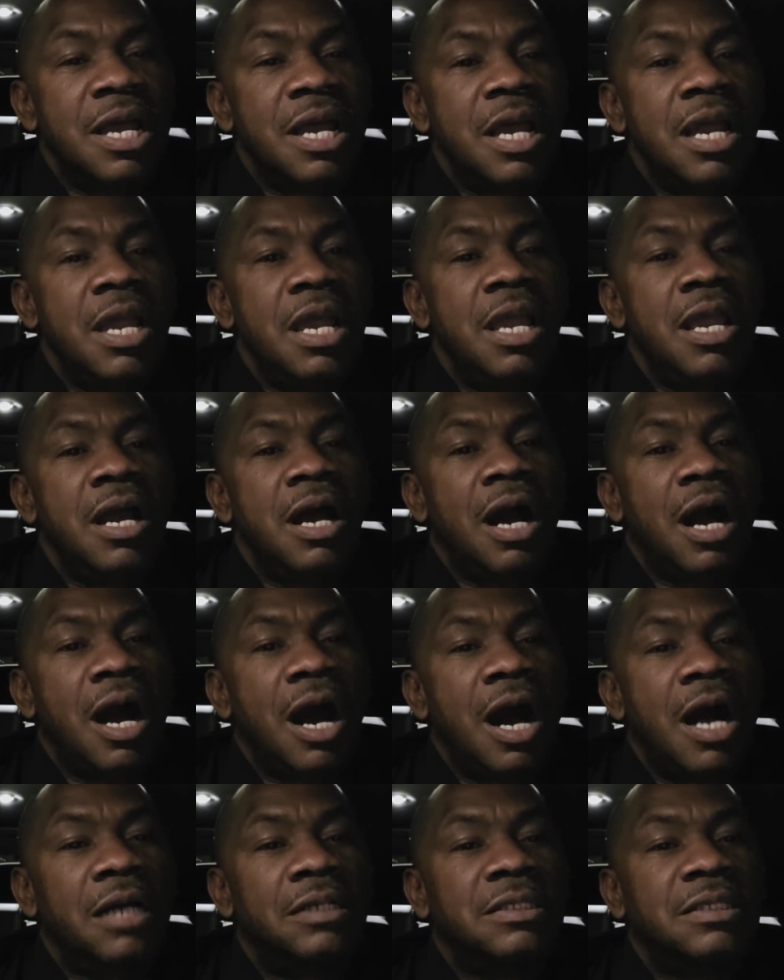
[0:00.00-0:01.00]
a
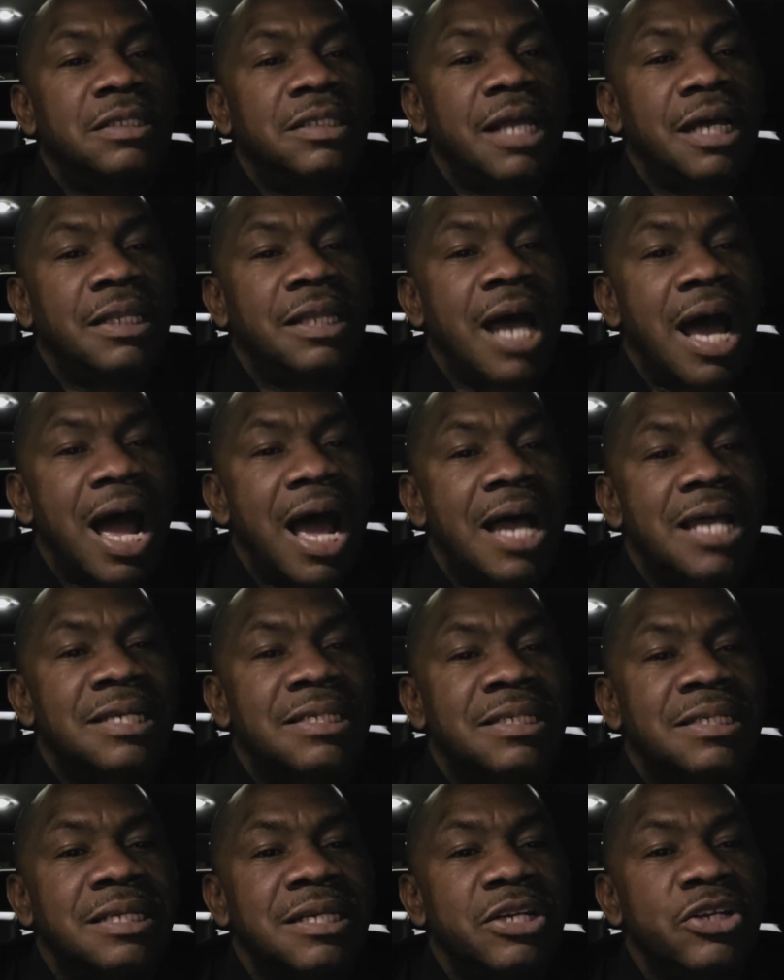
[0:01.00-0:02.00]
heart that
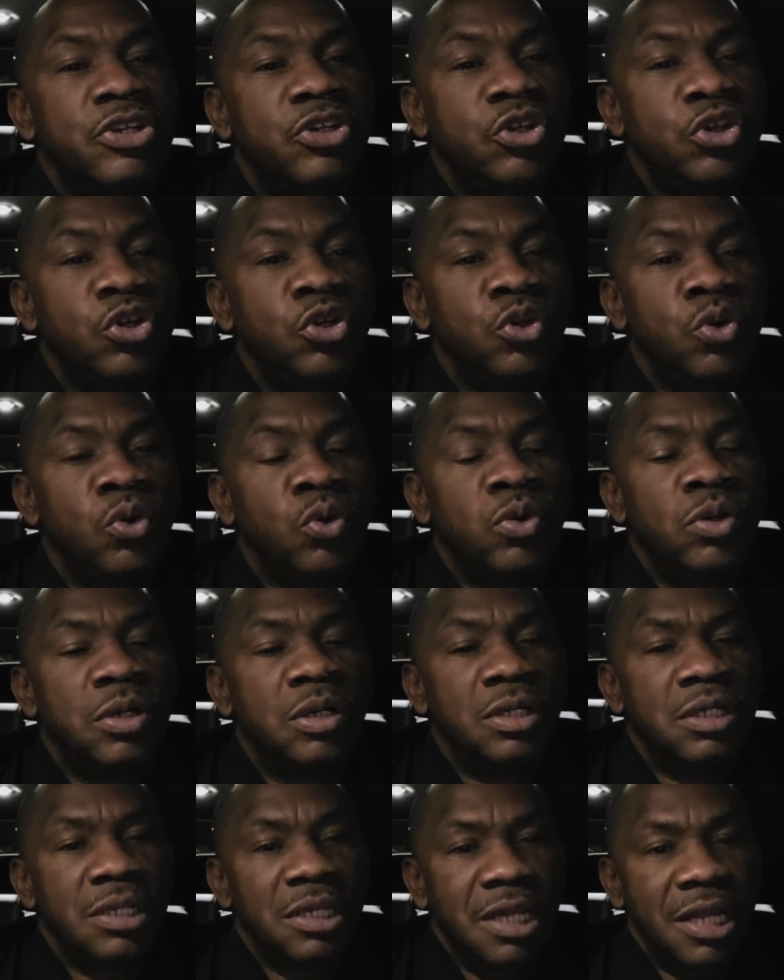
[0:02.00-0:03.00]
has, you know,
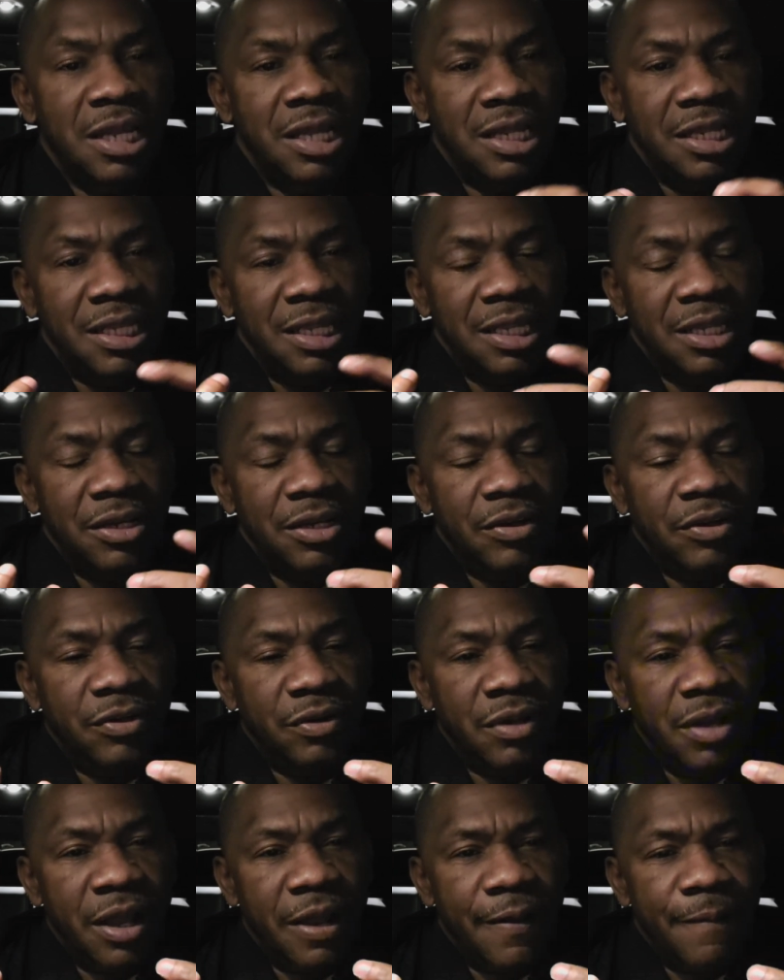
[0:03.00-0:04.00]

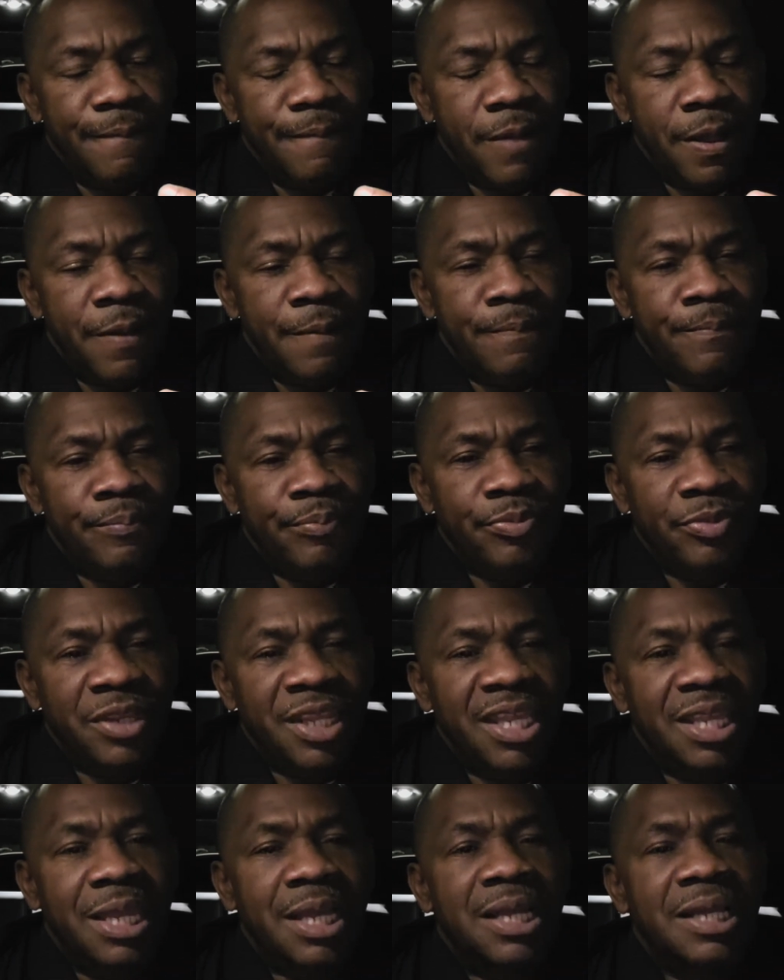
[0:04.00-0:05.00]

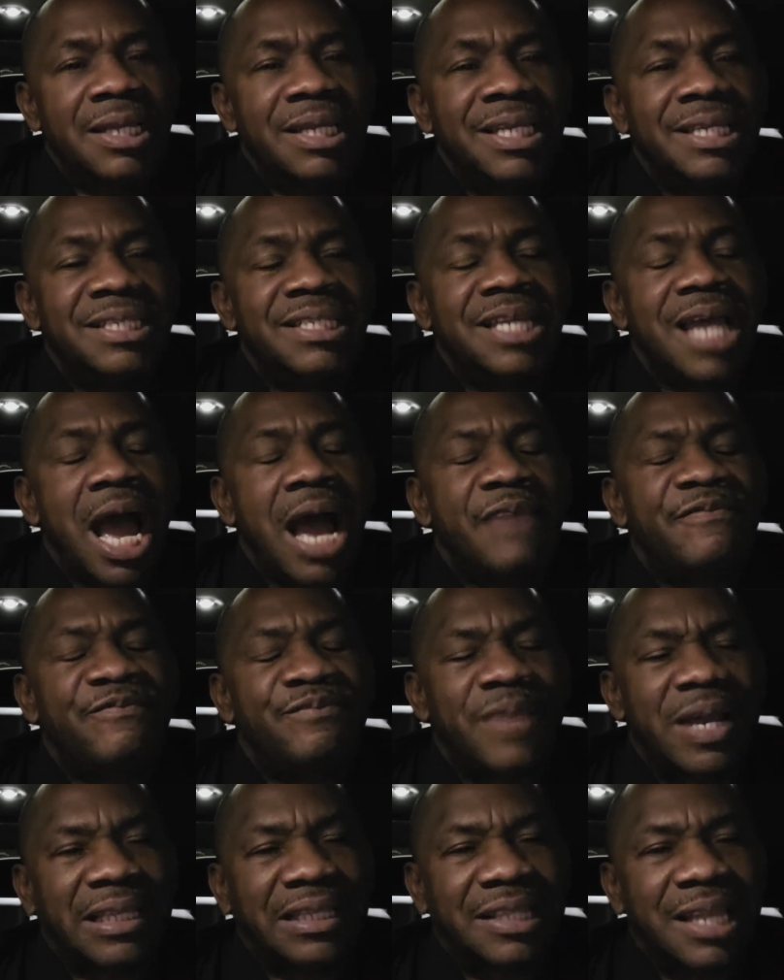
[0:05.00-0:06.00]
is
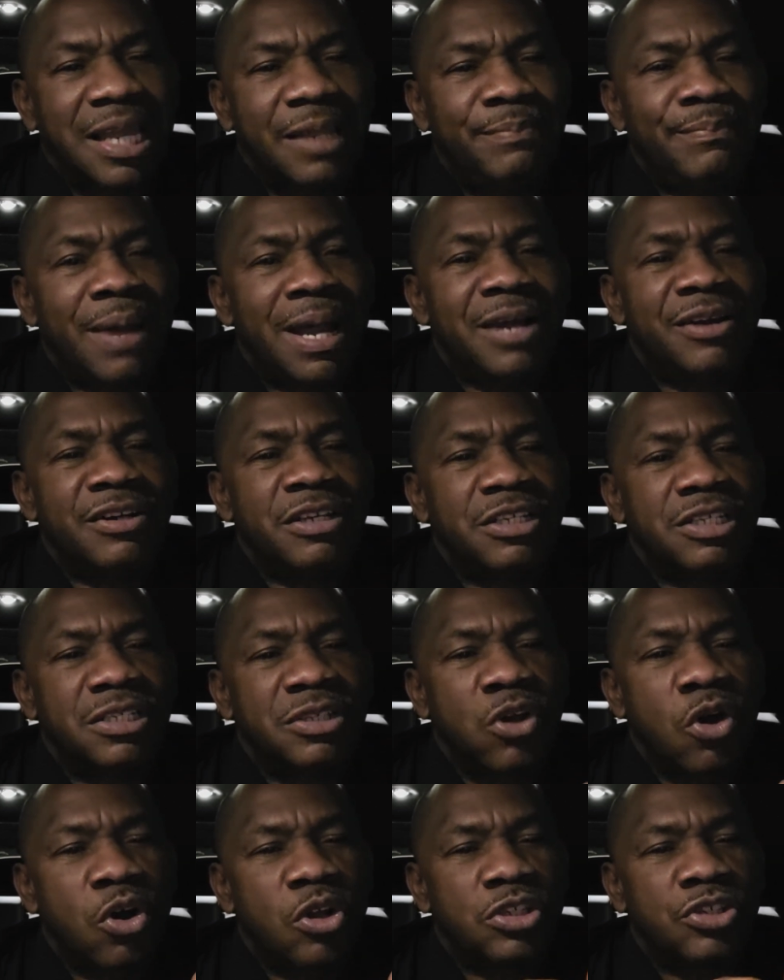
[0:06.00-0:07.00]
affected by
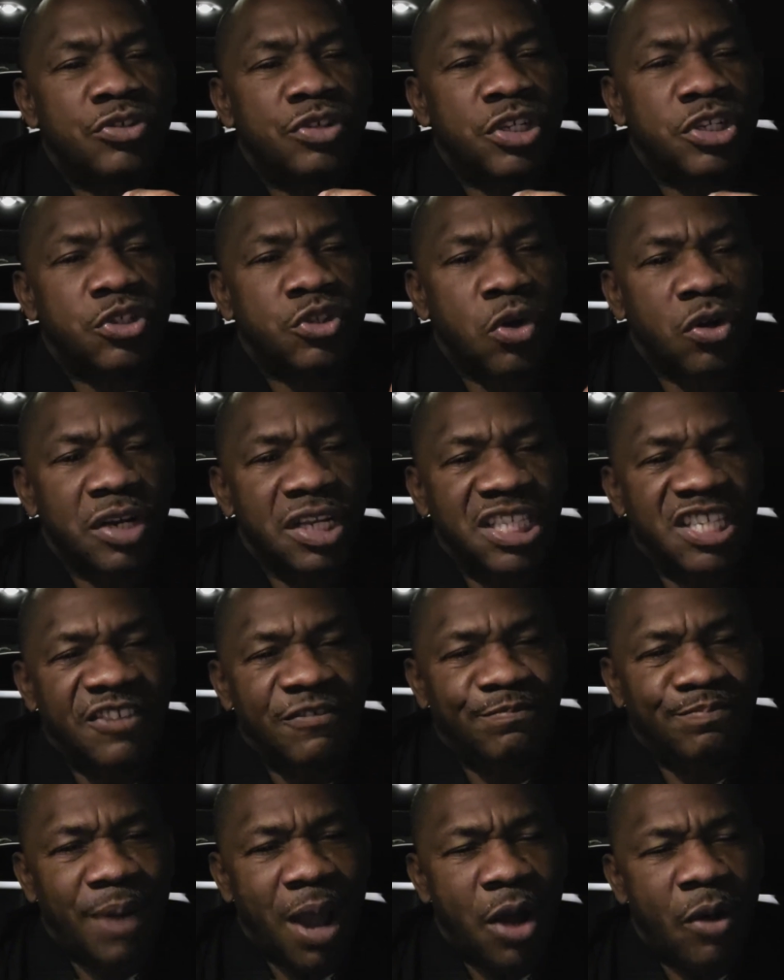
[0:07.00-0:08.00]
God's
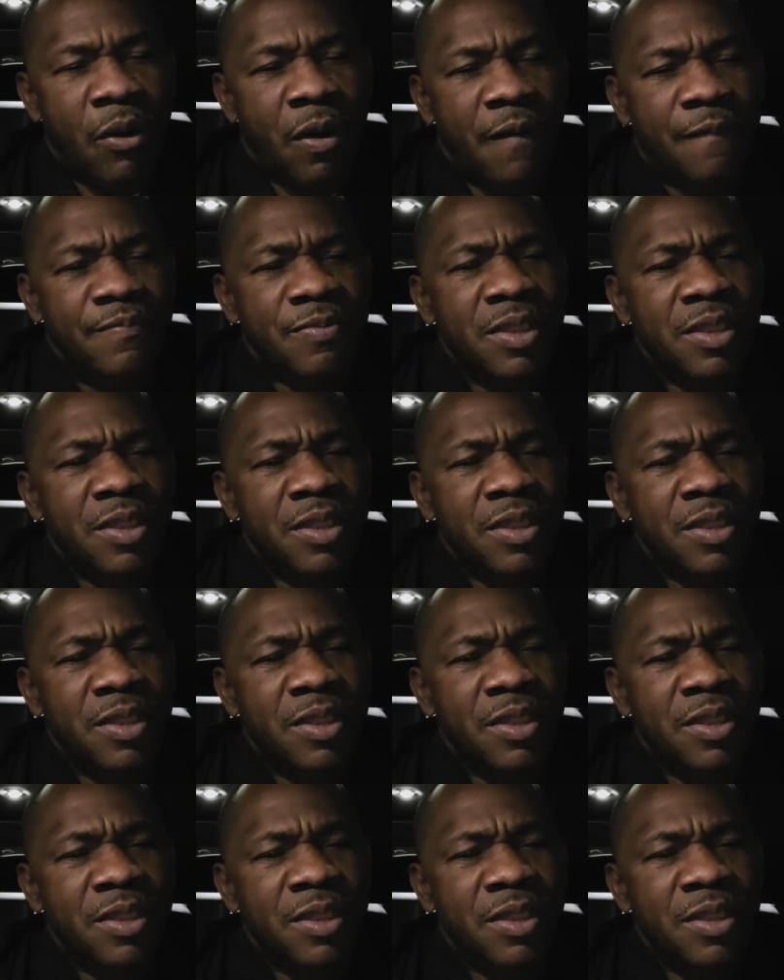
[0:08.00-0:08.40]
restorative power,